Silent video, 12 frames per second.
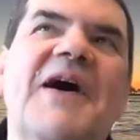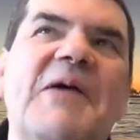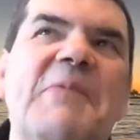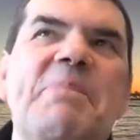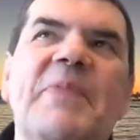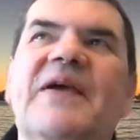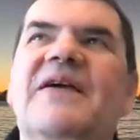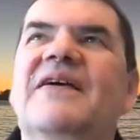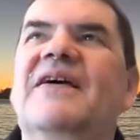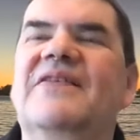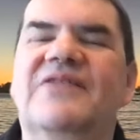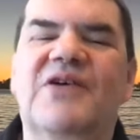Um,
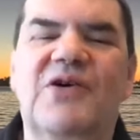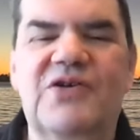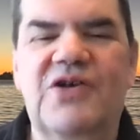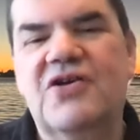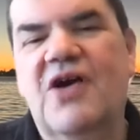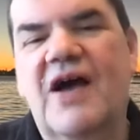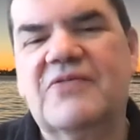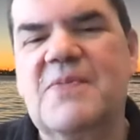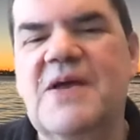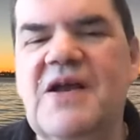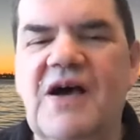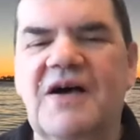so you asked
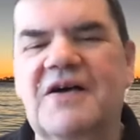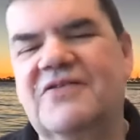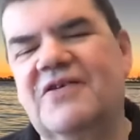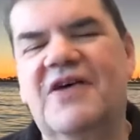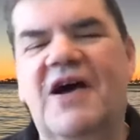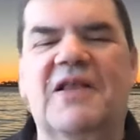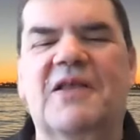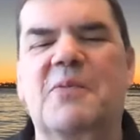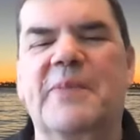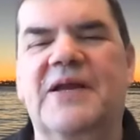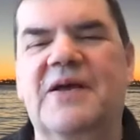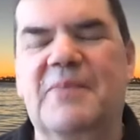me to, to talk a little
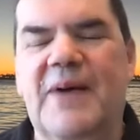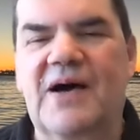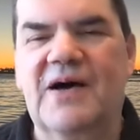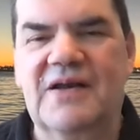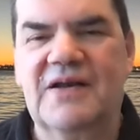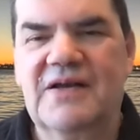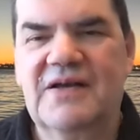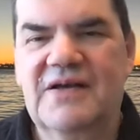bit about